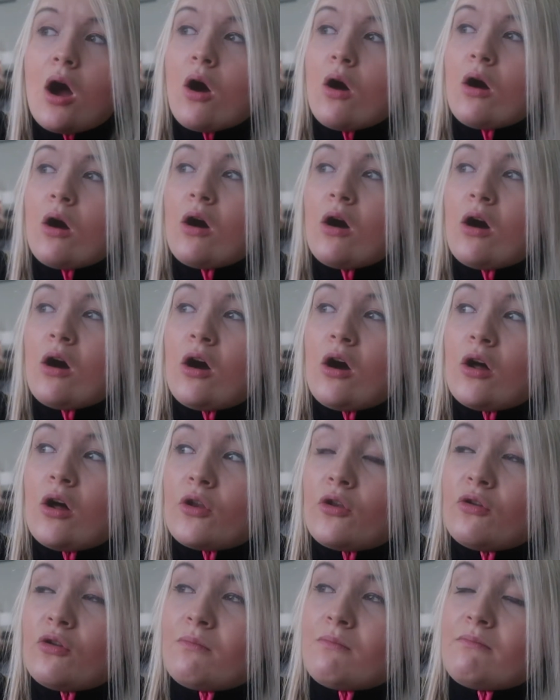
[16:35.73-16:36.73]

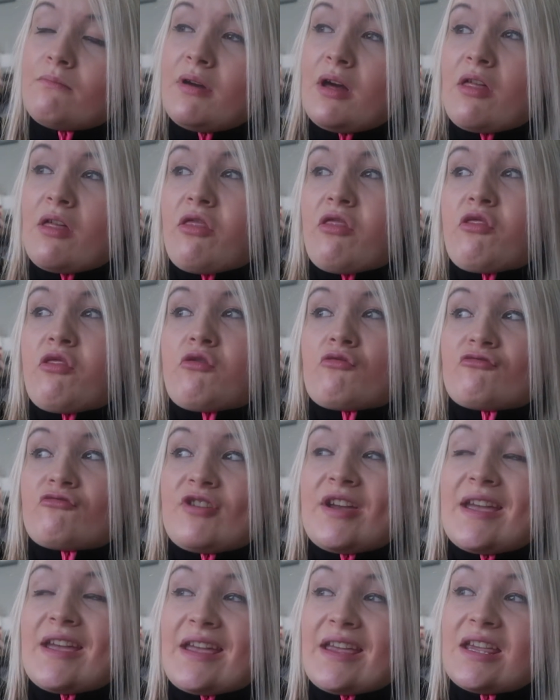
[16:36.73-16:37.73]
Or number
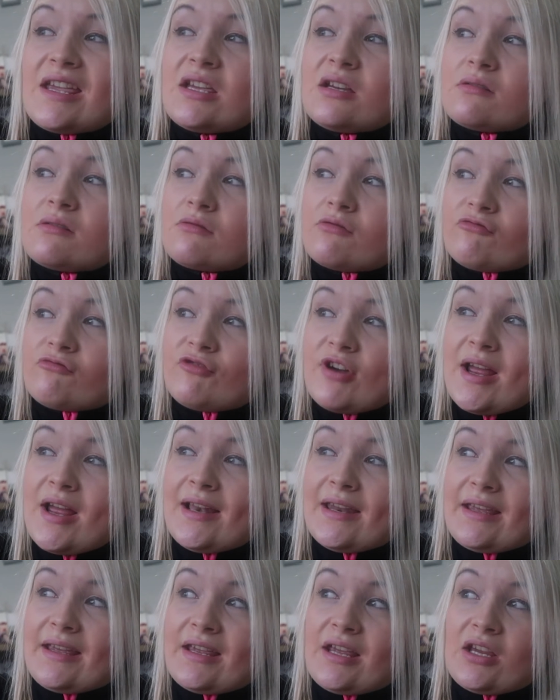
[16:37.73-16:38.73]
3
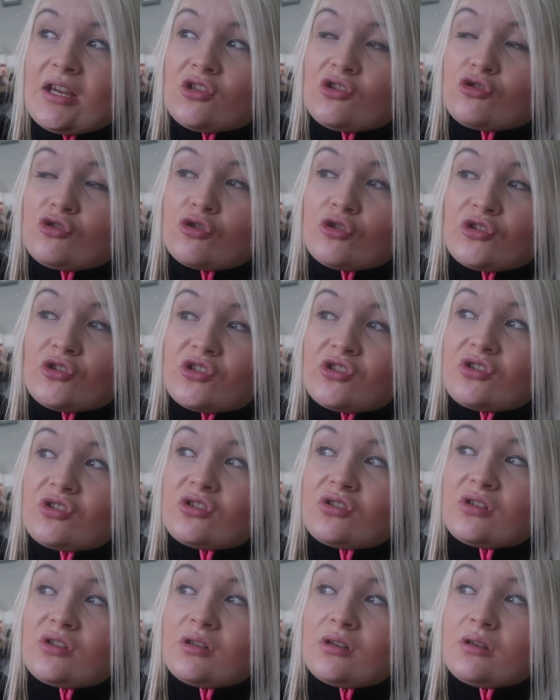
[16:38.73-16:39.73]
really is
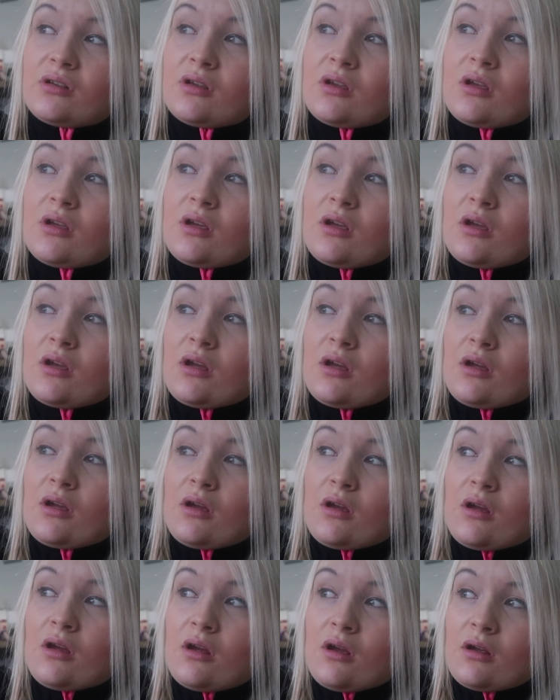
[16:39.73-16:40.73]
just
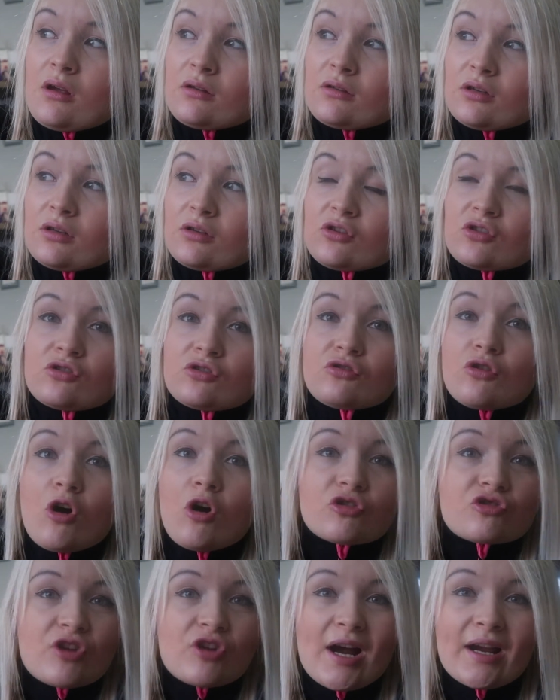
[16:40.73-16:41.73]
to just
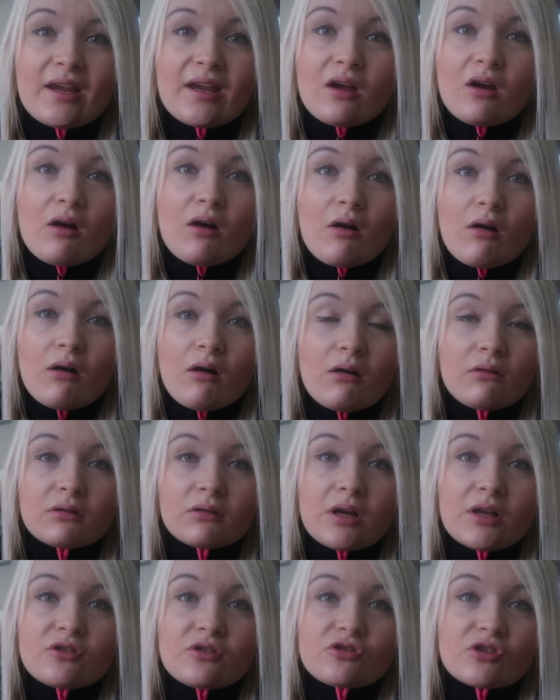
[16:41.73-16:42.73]
not track it at all
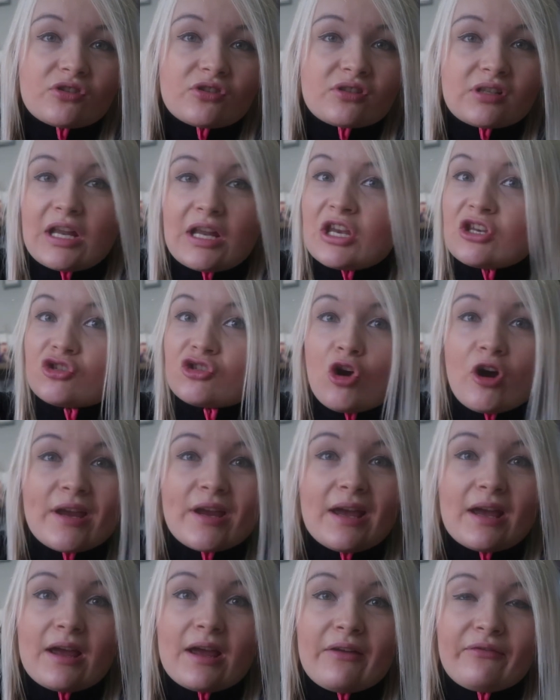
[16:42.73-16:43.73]
and just enjoy
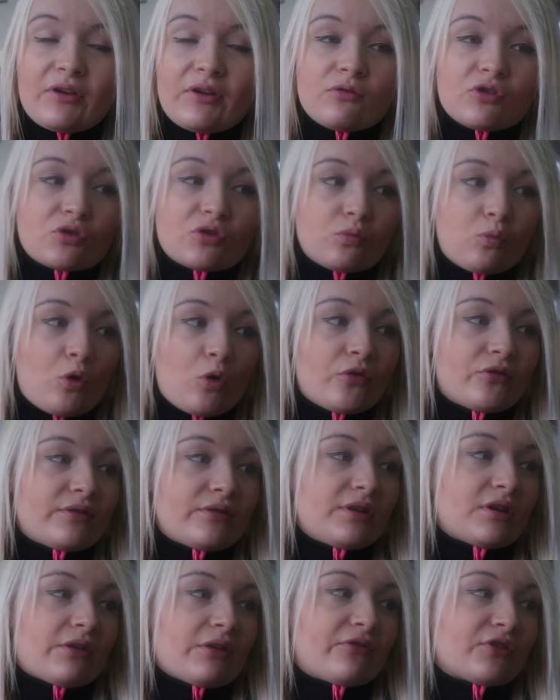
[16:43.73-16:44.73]
it. If you just
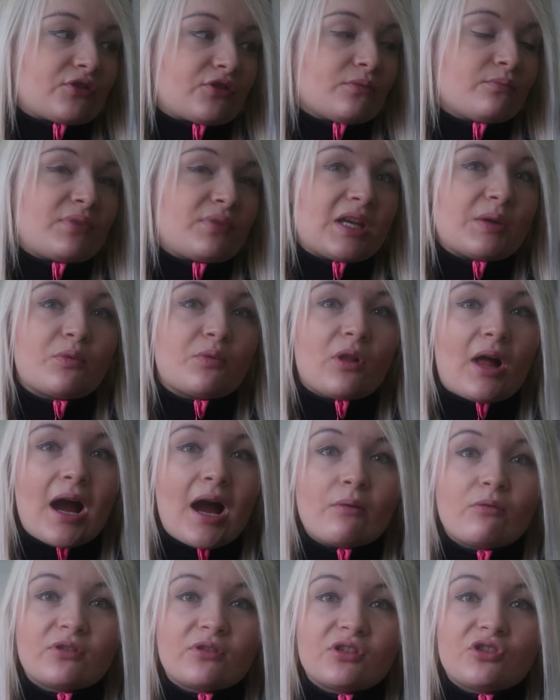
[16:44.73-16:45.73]
want, you know, for some people
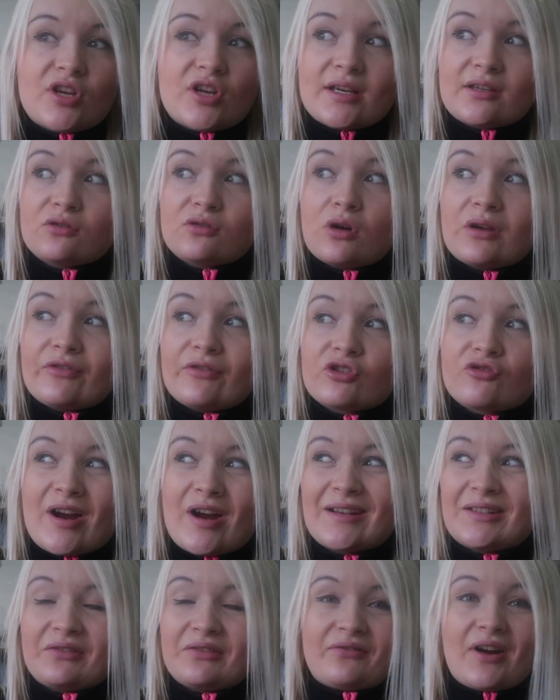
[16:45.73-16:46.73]
I would suggest not even
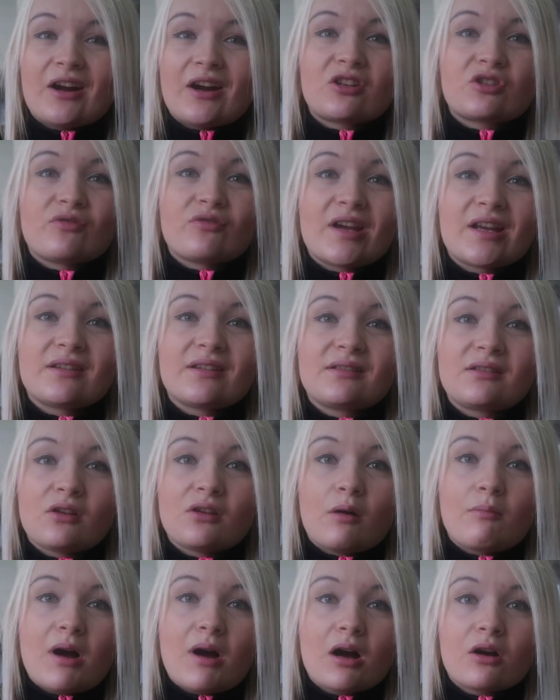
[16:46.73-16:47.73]
trying to factor it into
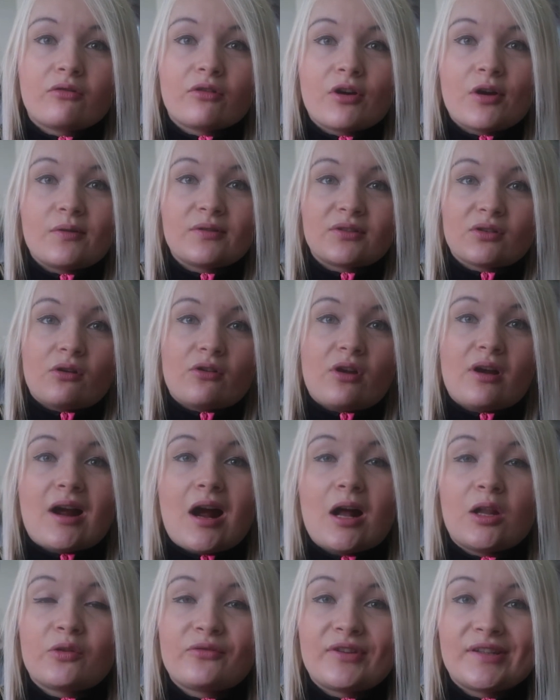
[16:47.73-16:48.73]
your macros or your
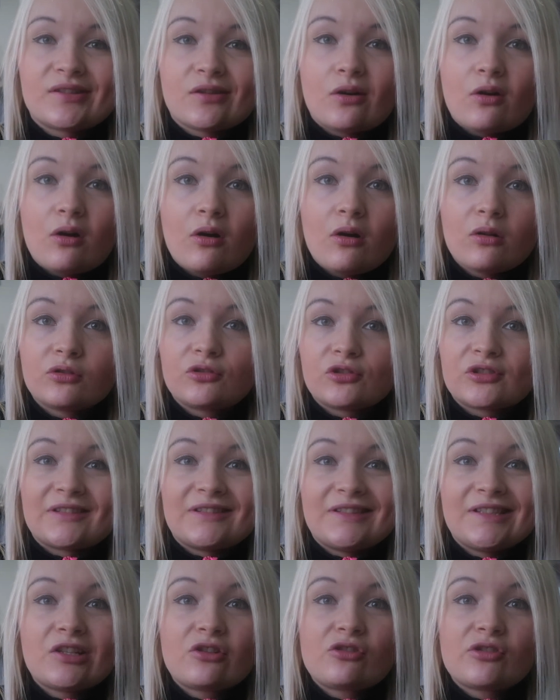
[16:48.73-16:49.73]
calories at all, just
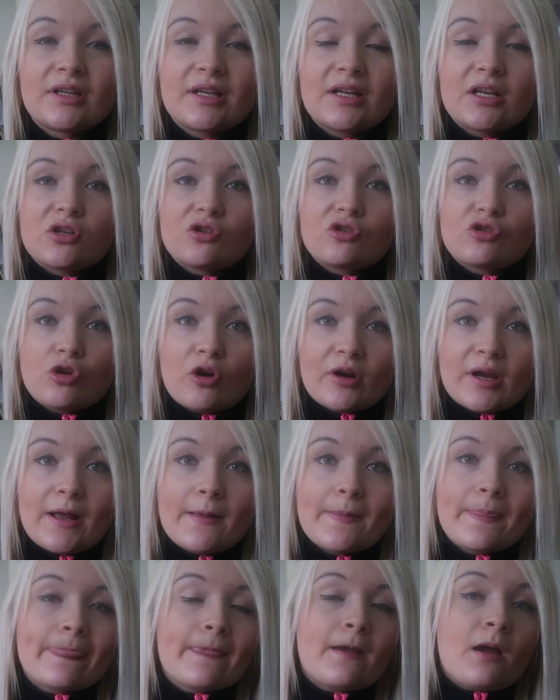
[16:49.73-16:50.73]
literally enjoy
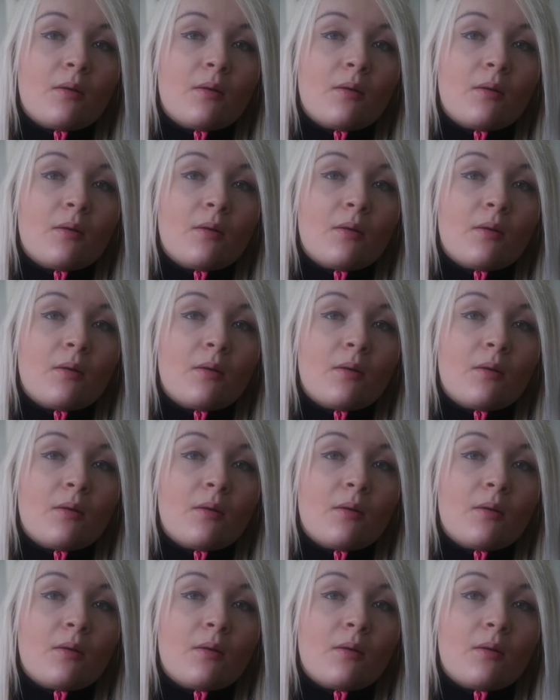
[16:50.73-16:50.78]
it.